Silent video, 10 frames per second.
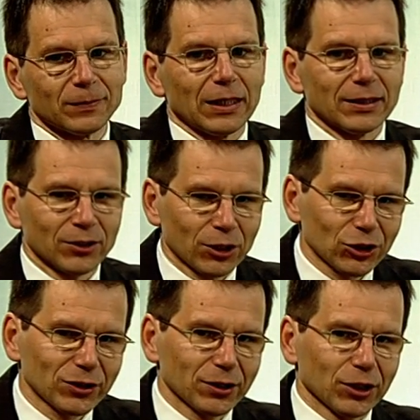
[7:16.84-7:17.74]
It's not
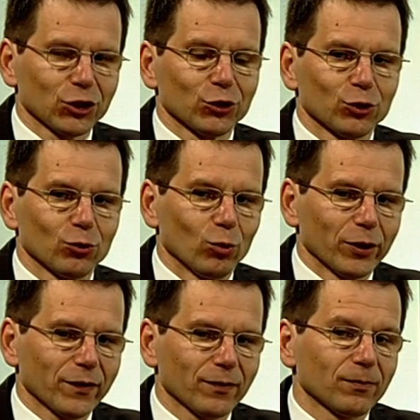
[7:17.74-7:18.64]
just an issue
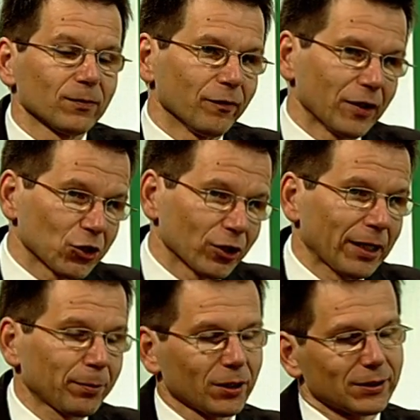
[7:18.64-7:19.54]
with venture
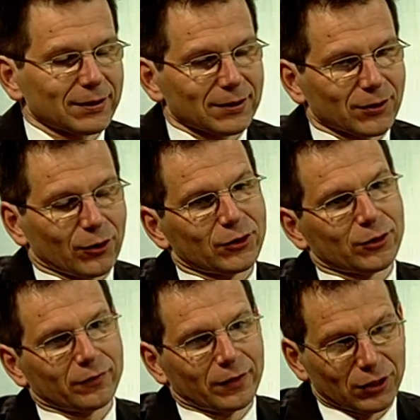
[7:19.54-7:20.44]
capitalists, it's
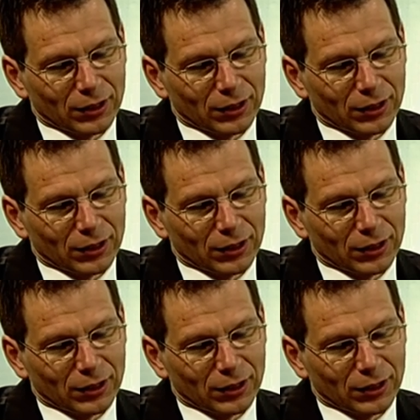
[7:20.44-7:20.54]
also